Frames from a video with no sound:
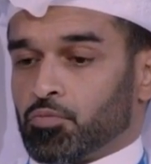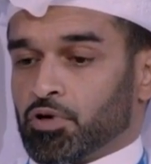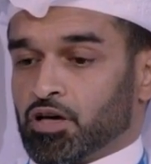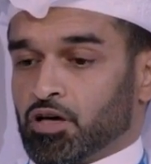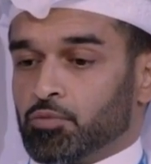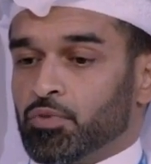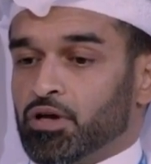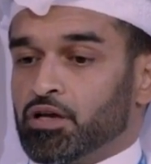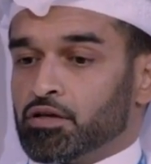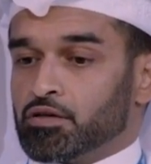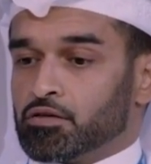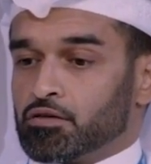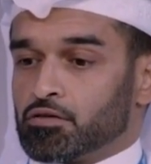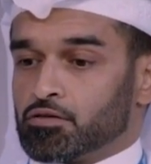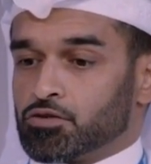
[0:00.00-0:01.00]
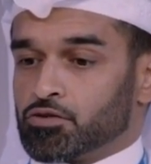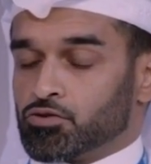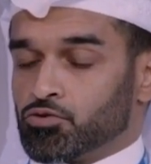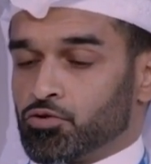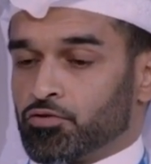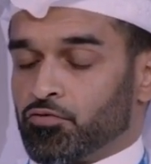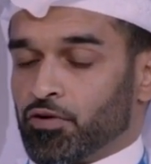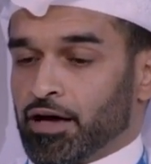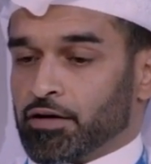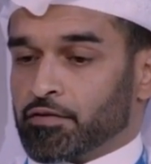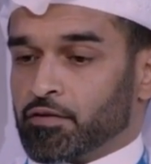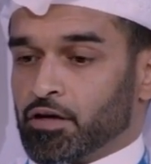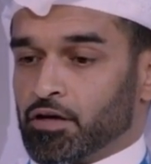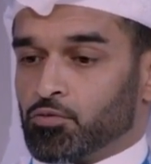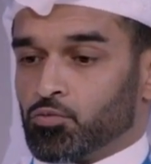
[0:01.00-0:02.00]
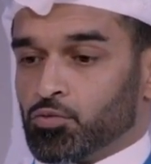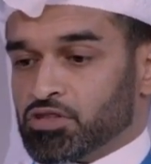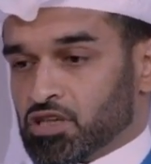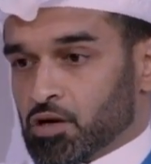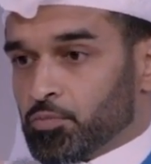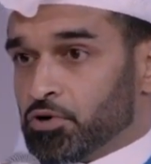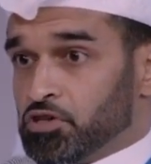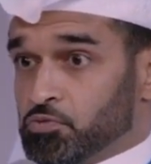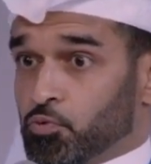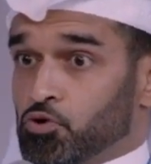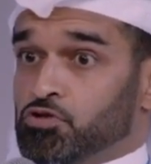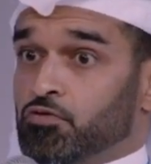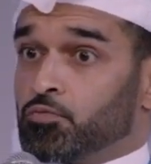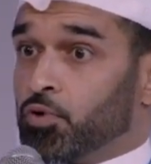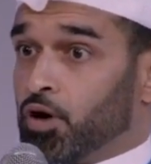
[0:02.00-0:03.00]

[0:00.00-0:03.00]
committed to the fact that we separate sports from